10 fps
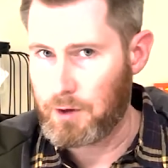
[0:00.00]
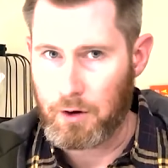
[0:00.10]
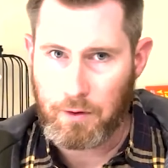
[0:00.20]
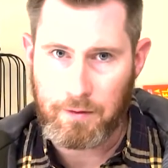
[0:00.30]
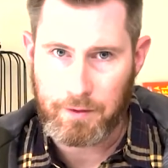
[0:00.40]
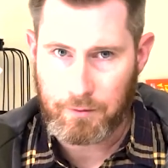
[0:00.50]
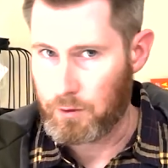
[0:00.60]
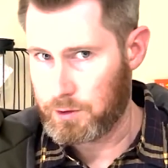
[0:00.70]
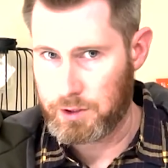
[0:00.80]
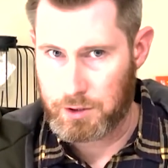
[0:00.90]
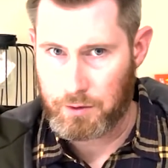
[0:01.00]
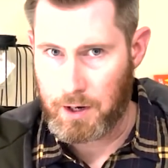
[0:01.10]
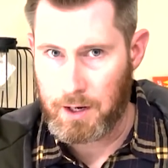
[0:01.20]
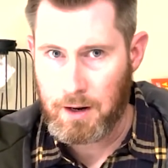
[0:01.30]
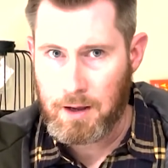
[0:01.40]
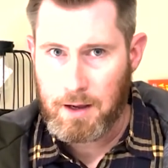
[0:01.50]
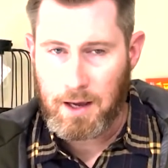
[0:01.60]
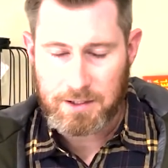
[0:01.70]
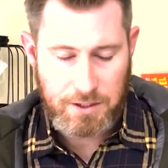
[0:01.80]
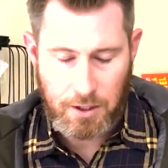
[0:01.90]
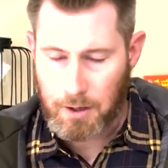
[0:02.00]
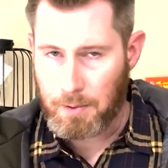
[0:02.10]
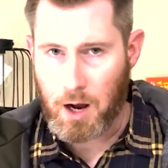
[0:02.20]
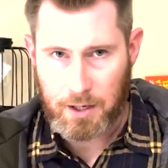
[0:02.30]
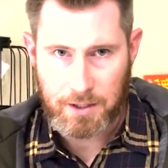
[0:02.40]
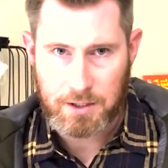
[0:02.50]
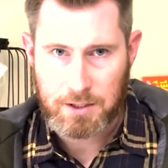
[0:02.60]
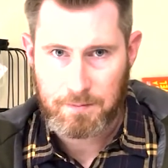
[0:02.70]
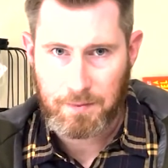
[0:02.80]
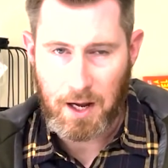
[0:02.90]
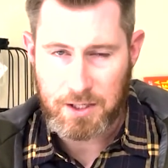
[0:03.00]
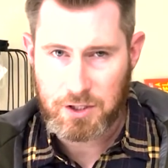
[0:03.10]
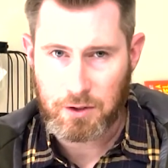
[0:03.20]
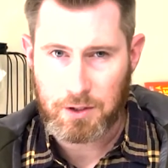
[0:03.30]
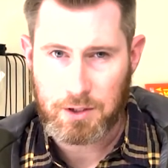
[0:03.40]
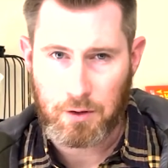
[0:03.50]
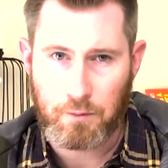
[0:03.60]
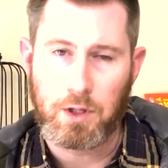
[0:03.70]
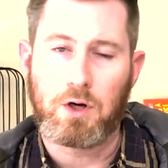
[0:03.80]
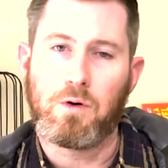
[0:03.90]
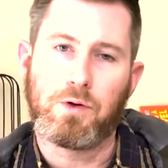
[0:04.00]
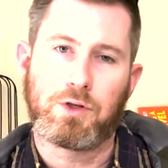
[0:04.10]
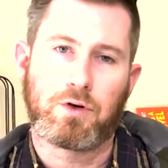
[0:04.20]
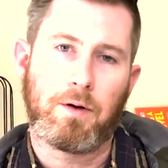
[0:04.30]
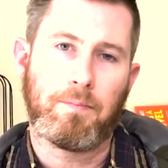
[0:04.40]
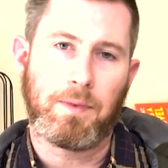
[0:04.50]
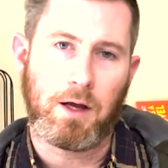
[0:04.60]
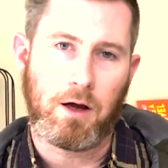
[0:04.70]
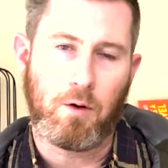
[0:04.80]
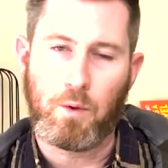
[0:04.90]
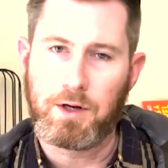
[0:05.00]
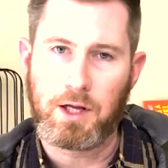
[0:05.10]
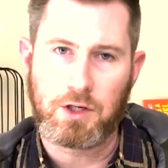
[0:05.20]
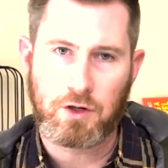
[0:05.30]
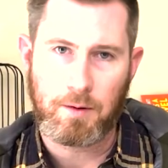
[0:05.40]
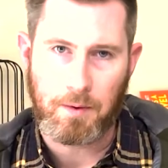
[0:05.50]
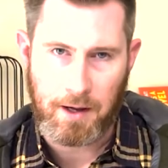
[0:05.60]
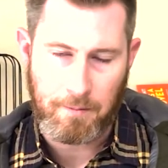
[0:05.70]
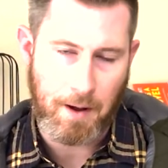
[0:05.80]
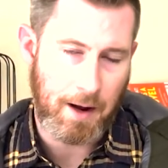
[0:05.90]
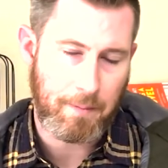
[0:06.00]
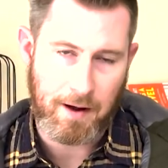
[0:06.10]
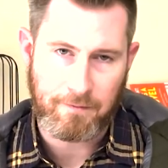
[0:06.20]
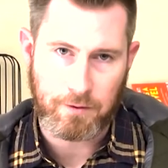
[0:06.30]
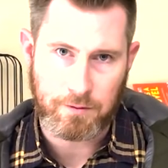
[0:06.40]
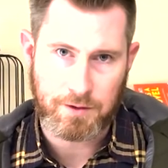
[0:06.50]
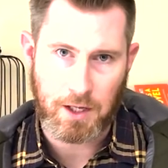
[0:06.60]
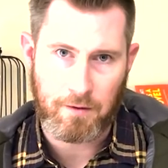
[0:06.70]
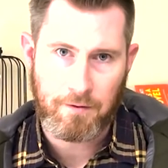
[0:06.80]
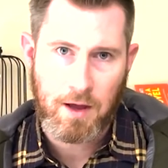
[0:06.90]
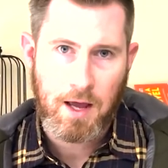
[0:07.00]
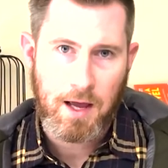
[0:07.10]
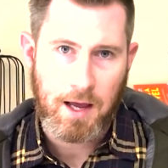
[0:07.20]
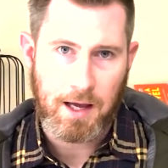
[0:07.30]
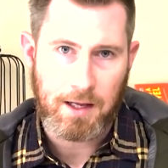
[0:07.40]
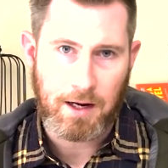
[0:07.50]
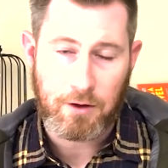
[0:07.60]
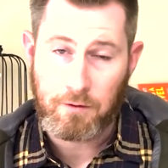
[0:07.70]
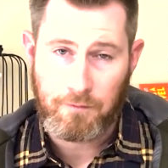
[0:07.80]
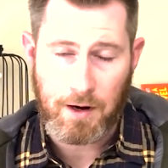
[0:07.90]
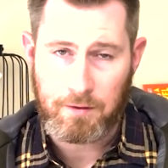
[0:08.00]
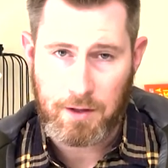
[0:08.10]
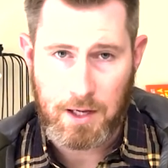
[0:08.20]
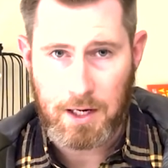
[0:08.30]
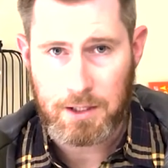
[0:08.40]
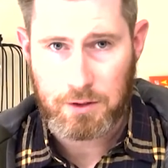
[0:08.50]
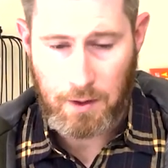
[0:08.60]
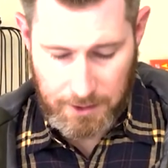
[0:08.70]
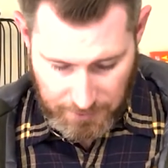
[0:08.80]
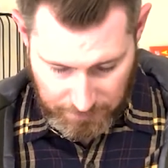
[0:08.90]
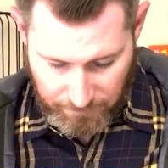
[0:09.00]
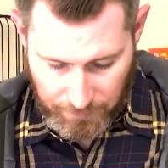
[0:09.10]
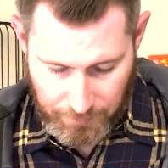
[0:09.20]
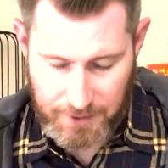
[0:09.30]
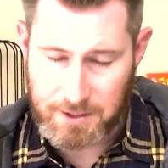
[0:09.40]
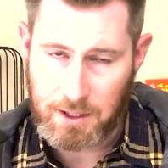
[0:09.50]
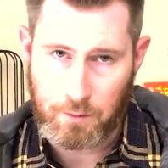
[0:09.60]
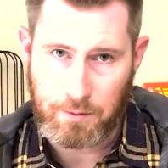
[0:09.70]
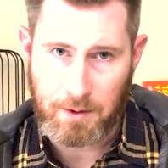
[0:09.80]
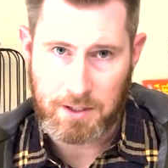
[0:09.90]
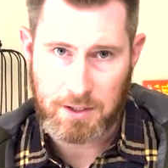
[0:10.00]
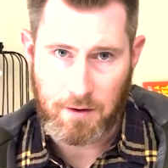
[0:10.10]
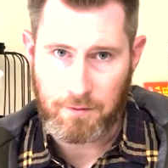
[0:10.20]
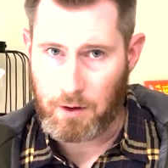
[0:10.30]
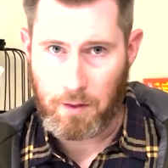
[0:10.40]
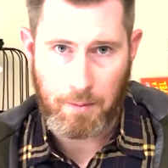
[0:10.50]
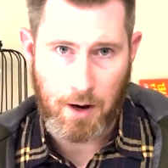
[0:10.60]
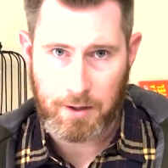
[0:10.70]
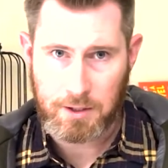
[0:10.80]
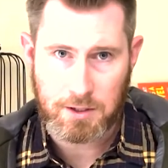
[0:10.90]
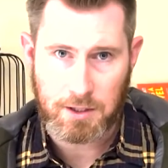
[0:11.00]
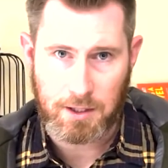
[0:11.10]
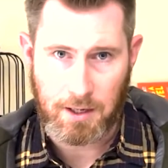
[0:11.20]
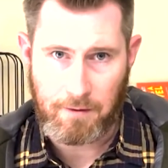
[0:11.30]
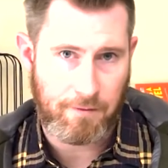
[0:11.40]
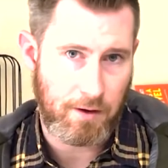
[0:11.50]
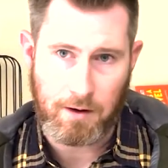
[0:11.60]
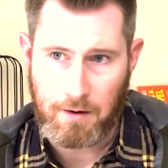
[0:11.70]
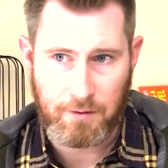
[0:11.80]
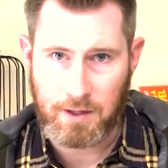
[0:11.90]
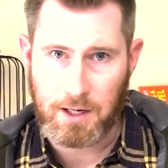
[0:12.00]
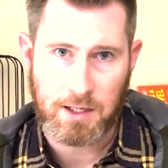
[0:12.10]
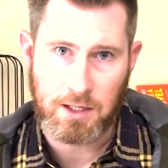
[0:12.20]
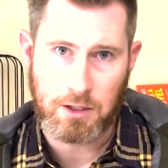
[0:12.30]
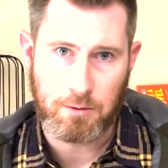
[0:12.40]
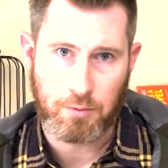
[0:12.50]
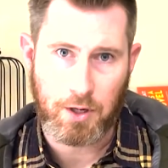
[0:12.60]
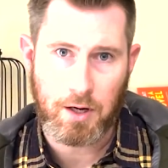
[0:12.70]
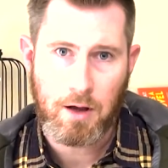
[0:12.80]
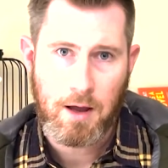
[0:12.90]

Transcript: Fjallraven. Of course, it's great. It has a ton of pockets. I just took this on a really cold trip, a one-day trip. I had a backpack full of stuff, and I couldn't fit everything in it, so I actually filled this thing with my stuff in all the pockets, and I fit everything I needed to bring.